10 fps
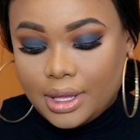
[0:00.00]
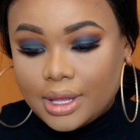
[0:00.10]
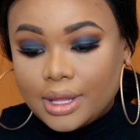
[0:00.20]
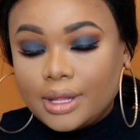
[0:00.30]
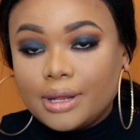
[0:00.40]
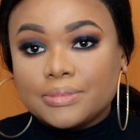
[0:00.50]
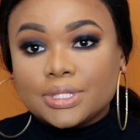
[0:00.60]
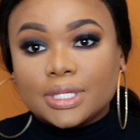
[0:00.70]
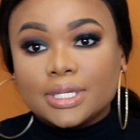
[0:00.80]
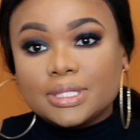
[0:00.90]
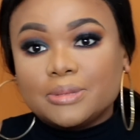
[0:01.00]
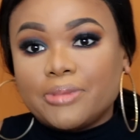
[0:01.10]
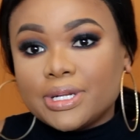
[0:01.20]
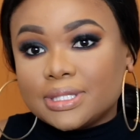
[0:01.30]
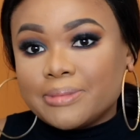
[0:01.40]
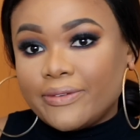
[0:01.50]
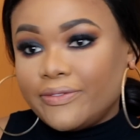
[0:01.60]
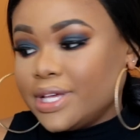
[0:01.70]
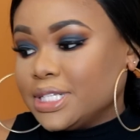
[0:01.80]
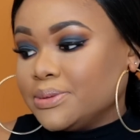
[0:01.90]
and I'm just gonna spritz my
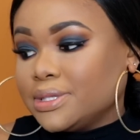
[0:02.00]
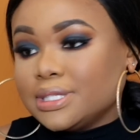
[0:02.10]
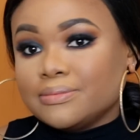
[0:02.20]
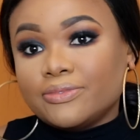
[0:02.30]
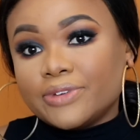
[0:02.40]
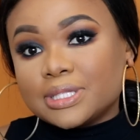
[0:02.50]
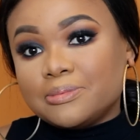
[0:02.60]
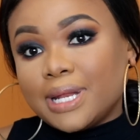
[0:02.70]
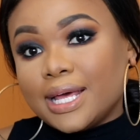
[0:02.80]
face with some Fix